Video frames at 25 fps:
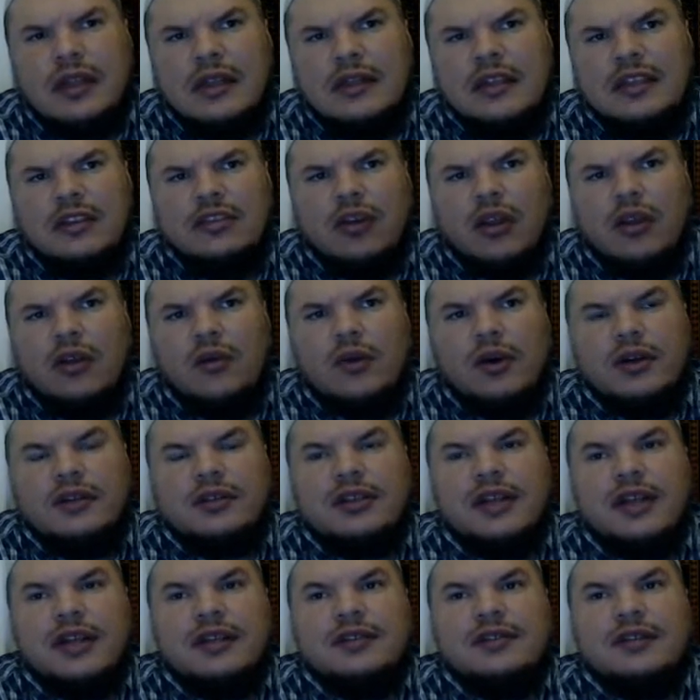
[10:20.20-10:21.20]
These are the
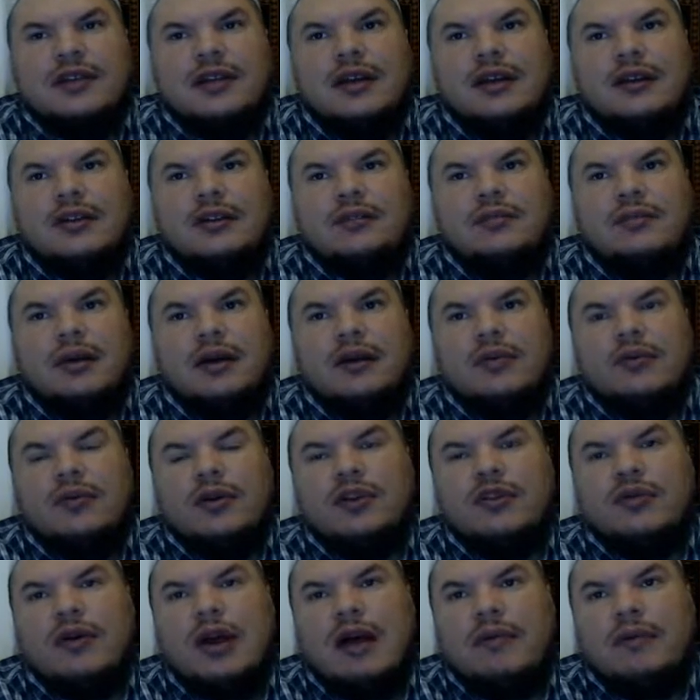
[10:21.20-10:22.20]
worst case scenarios. But
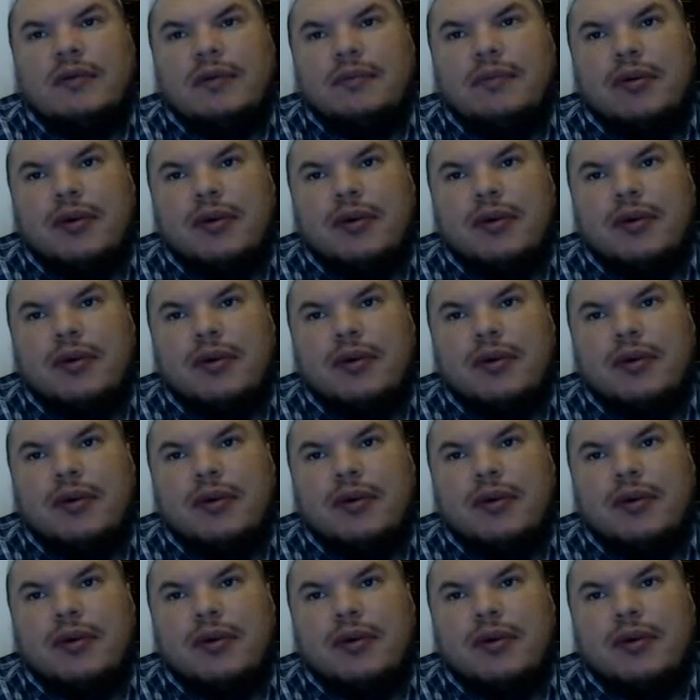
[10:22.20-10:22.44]
when you have a